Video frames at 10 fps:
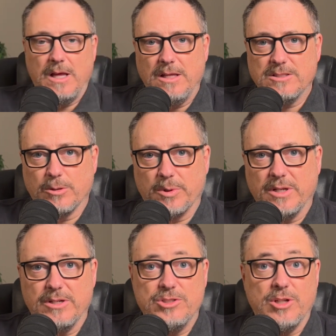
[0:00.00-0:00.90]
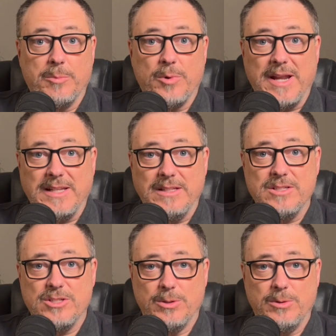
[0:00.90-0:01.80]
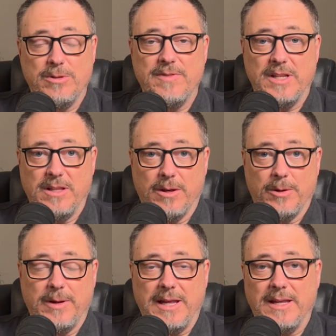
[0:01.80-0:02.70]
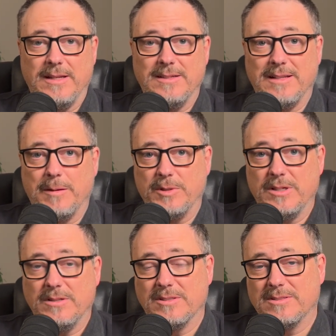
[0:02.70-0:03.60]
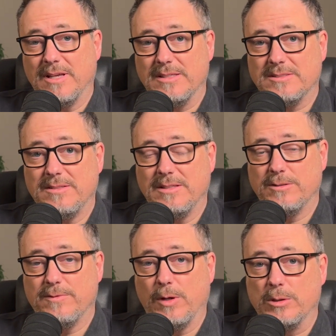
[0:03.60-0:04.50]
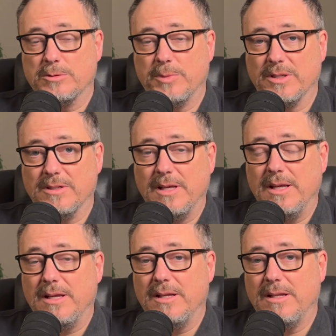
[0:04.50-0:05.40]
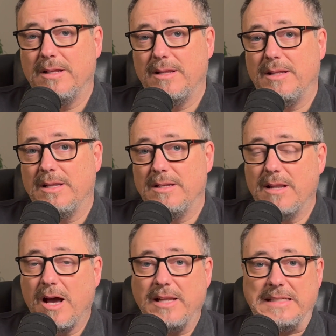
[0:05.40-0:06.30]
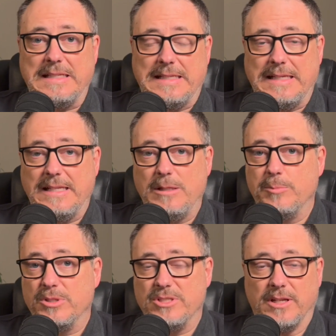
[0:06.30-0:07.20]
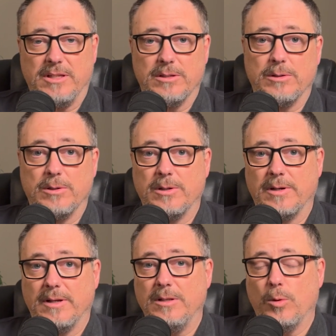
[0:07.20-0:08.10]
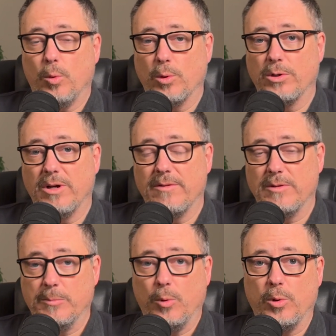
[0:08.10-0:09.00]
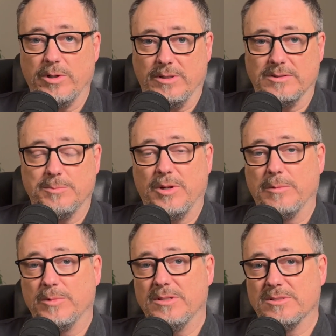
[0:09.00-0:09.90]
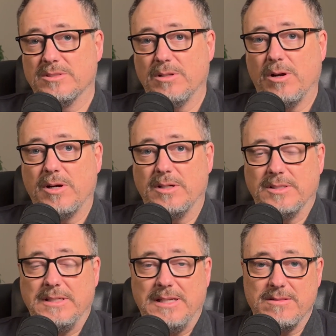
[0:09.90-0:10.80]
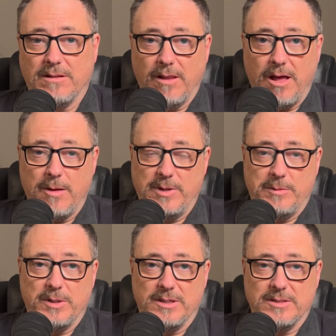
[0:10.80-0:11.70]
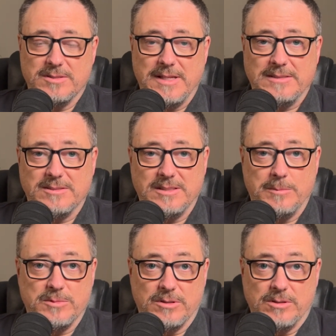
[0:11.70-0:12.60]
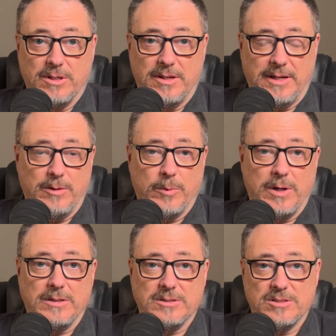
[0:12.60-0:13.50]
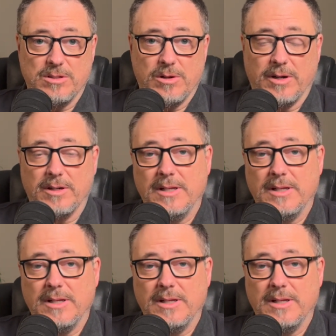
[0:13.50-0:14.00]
So we're going to jump right into the video, and I'm going to discuss these folks, but not in any particular order of importance. But I'm going to start in the lobby because that seems as good anywhere to start.